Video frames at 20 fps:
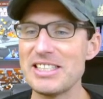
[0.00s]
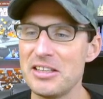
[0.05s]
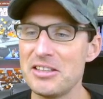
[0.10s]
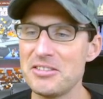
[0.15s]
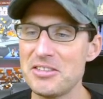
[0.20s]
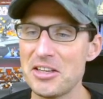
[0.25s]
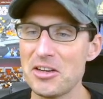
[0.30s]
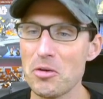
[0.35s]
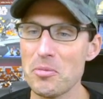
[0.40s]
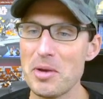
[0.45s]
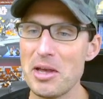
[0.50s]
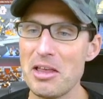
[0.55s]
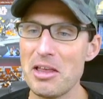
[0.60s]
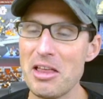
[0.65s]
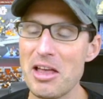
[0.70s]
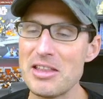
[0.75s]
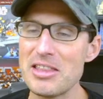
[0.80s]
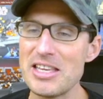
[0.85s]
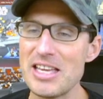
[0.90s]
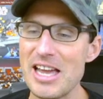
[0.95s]
Tinkerbell
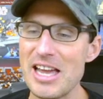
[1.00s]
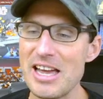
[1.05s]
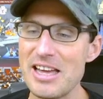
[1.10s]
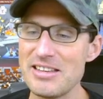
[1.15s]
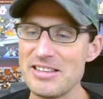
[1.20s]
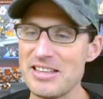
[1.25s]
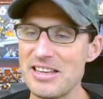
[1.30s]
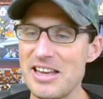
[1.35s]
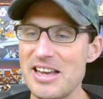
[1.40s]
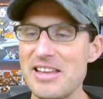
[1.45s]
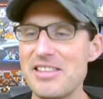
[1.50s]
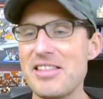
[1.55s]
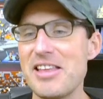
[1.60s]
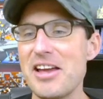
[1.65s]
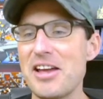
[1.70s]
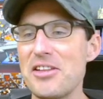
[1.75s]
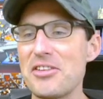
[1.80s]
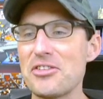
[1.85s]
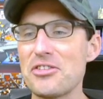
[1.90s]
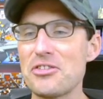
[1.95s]
on the end, and
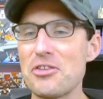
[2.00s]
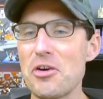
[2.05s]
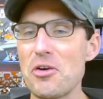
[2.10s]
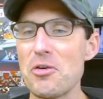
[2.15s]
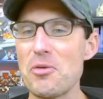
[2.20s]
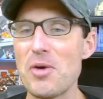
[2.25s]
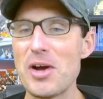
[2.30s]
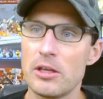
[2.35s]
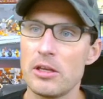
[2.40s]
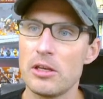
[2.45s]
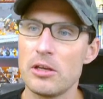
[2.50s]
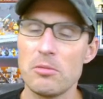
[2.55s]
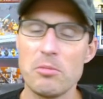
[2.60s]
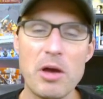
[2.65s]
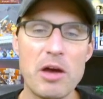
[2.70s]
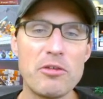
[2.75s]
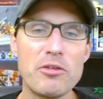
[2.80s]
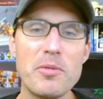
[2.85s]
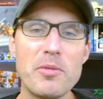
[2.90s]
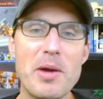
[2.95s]
then Snow White.
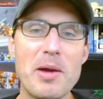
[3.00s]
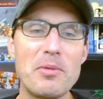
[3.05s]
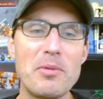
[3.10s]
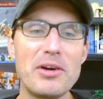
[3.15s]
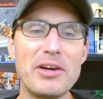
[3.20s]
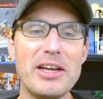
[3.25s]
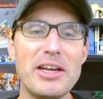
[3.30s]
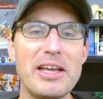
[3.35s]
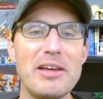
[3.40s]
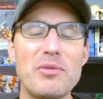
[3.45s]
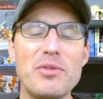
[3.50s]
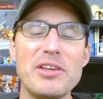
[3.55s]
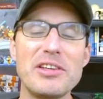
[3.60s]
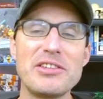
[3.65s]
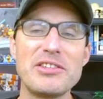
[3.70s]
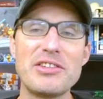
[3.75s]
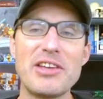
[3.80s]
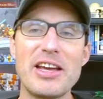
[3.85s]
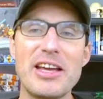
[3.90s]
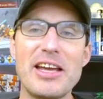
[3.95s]
But remember, if
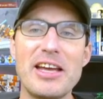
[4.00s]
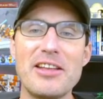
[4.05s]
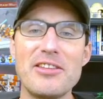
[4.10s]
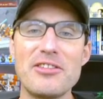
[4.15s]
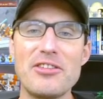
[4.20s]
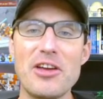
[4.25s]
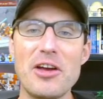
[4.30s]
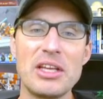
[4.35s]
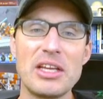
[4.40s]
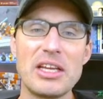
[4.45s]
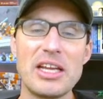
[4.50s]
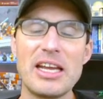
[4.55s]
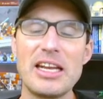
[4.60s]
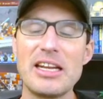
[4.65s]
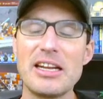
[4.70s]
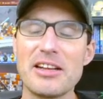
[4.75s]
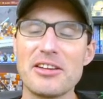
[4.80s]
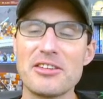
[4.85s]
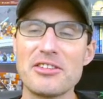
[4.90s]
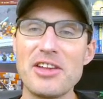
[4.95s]
this set ends up
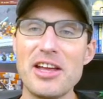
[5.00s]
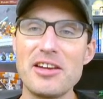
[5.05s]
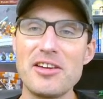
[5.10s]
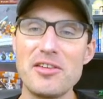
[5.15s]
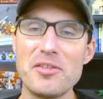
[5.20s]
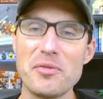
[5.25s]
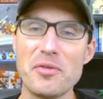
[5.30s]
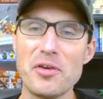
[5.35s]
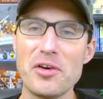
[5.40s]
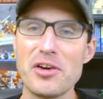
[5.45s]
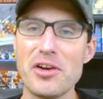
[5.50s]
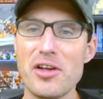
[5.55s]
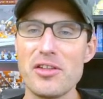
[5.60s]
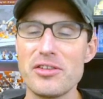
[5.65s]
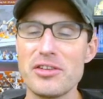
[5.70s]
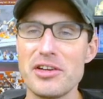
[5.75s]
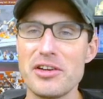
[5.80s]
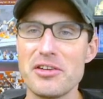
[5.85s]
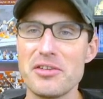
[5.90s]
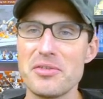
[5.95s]
getting extended for
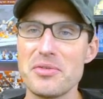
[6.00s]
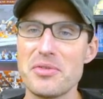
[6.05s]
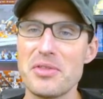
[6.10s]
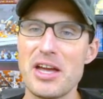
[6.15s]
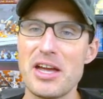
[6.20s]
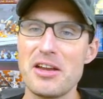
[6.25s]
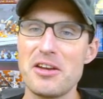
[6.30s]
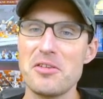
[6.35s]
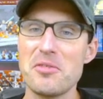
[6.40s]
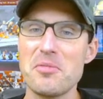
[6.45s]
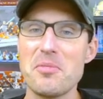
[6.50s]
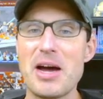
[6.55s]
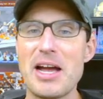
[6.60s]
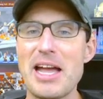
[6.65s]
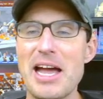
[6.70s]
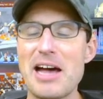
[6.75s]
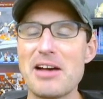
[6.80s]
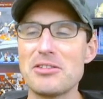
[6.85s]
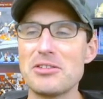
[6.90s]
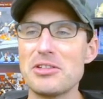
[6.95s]
another year, then my
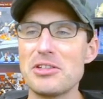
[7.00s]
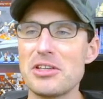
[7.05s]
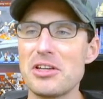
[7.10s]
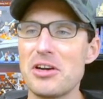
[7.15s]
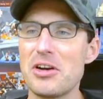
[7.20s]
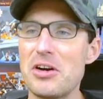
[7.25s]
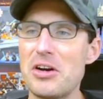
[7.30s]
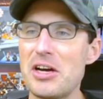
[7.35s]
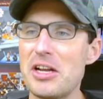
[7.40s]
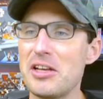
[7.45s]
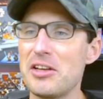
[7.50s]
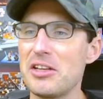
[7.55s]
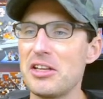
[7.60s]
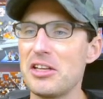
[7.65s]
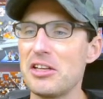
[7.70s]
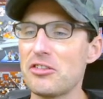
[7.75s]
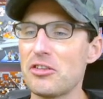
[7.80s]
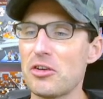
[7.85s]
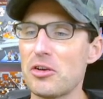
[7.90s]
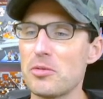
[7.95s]
outlook on it
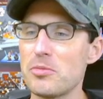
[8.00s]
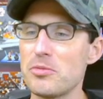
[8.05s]
in terms